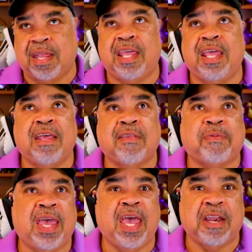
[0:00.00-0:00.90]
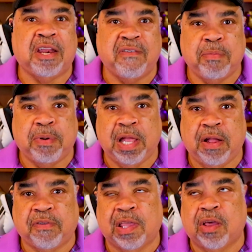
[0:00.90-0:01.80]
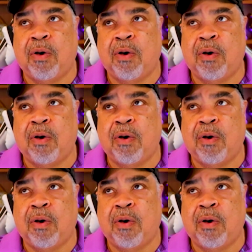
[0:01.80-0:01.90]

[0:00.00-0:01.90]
and ESPN and everybody else is like,